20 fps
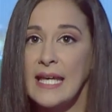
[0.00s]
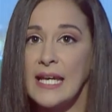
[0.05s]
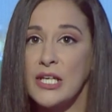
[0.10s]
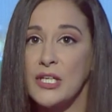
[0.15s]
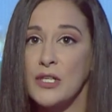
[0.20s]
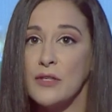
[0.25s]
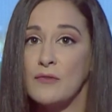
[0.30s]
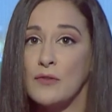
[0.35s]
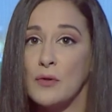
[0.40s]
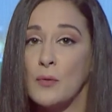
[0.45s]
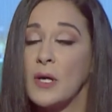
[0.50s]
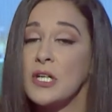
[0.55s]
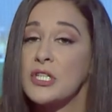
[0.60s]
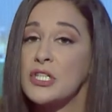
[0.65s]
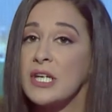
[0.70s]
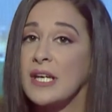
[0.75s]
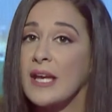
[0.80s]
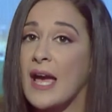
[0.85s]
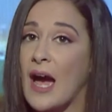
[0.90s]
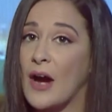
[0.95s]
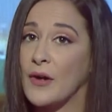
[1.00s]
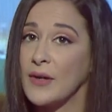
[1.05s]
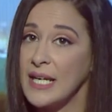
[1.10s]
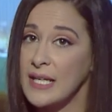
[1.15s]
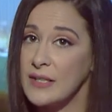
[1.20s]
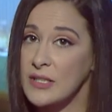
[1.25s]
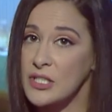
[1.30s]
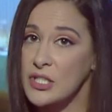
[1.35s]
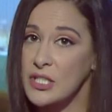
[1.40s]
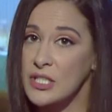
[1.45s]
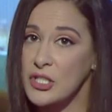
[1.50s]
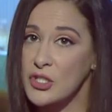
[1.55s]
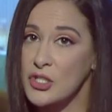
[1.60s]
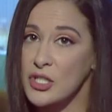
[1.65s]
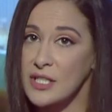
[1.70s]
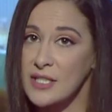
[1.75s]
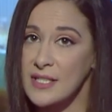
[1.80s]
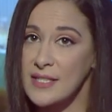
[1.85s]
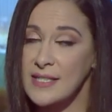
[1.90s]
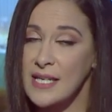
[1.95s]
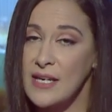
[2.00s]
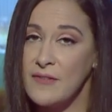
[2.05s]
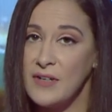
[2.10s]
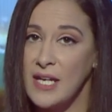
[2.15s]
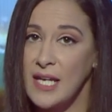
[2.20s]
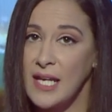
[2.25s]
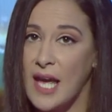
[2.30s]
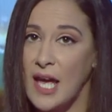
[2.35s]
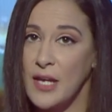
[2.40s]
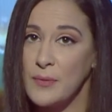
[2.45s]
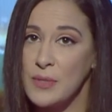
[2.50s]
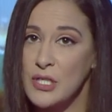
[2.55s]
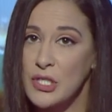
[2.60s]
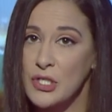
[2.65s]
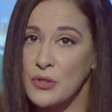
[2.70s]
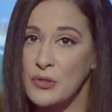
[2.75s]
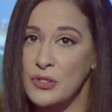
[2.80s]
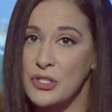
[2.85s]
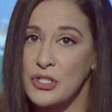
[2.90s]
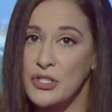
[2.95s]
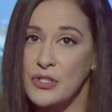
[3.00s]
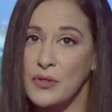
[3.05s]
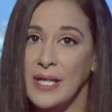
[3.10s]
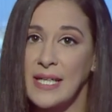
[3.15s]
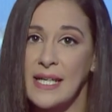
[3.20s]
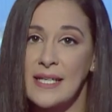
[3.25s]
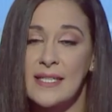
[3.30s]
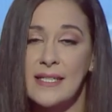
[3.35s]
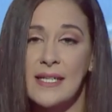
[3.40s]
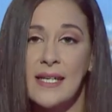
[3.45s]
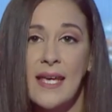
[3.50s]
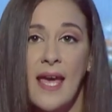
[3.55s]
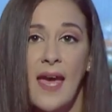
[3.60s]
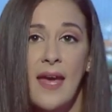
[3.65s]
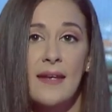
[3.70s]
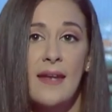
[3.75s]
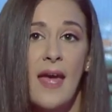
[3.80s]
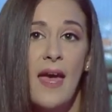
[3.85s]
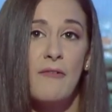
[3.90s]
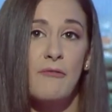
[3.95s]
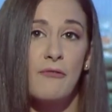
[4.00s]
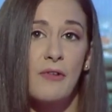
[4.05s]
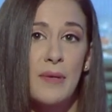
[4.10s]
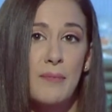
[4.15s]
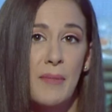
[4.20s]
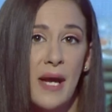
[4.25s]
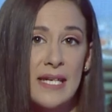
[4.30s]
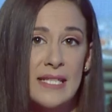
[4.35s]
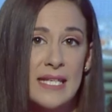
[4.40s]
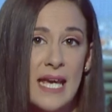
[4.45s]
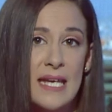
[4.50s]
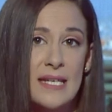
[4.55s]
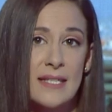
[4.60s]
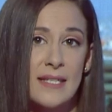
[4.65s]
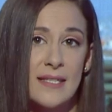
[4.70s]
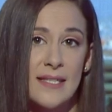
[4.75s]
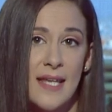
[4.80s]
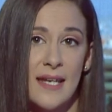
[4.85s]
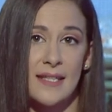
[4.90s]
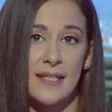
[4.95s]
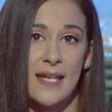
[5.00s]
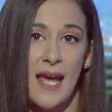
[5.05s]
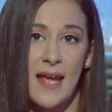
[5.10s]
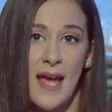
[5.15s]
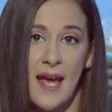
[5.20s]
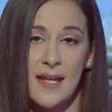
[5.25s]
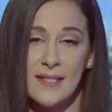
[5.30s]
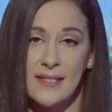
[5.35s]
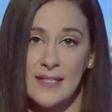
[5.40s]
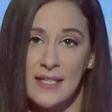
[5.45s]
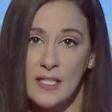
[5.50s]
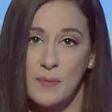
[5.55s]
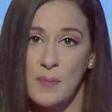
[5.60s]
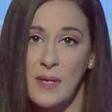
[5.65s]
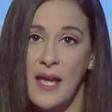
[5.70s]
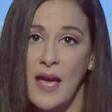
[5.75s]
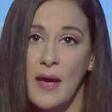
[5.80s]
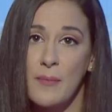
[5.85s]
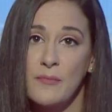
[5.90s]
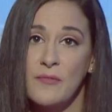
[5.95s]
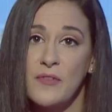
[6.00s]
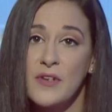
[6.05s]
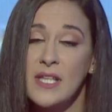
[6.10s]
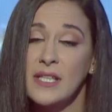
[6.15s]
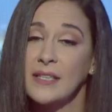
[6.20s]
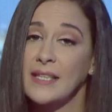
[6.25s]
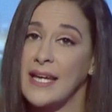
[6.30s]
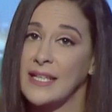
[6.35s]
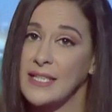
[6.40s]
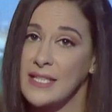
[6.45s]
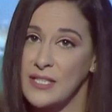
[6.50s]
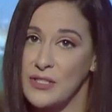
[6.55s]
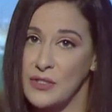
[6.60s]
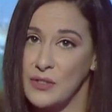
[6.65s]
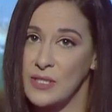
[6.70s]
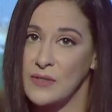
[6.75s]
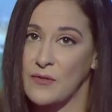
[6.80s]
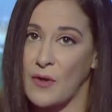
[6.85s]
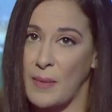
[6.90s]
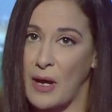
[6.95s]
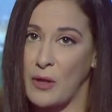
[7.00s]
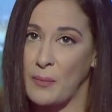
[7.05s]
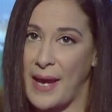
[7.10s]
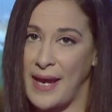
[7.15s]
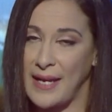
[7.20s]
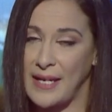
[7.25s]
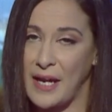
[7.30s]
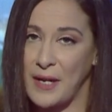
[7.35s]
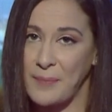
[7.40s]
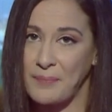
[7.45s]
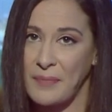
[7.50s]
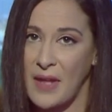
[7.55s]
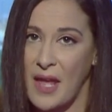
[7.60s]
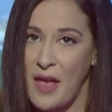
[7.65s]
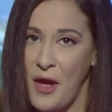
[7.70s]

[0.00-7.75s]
Thank you for watching our English edition this evening and be sure to join us again every Monday to Saturday at 6pm for the latest news from Albania.